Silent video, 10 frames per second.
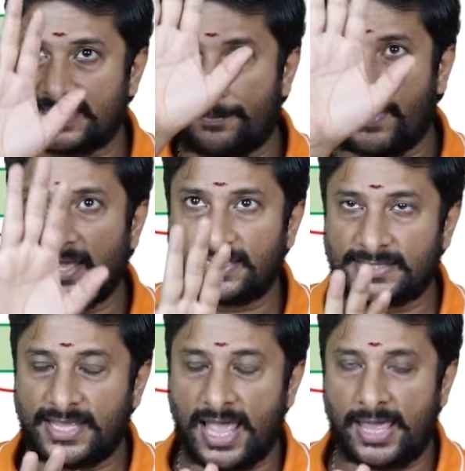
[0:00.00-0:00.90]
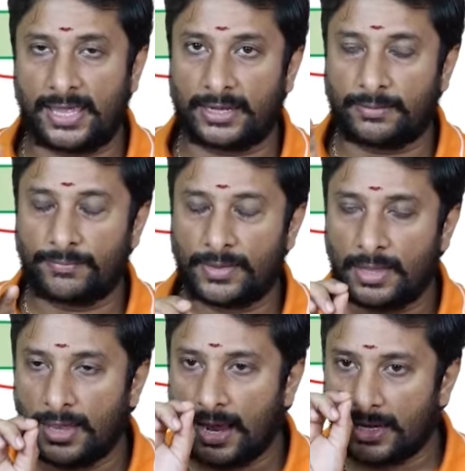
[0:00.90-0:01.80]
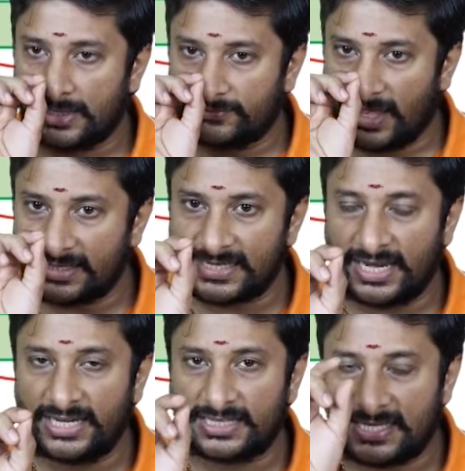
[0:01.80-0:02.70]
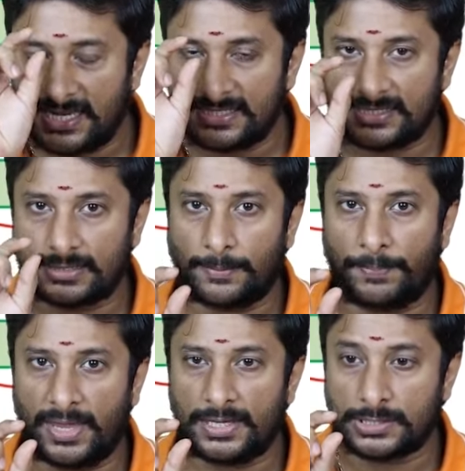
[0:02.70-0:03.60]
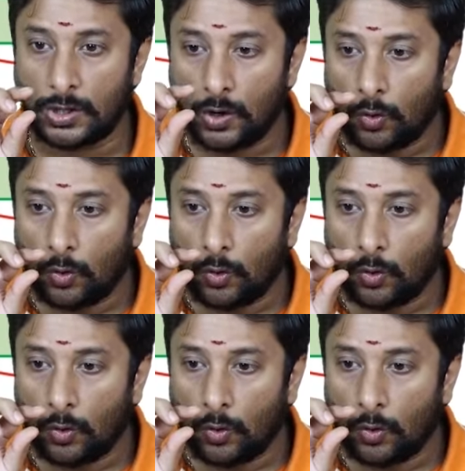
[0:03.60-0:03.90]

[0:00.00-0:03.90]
A page is there, and if there is any changes in the page,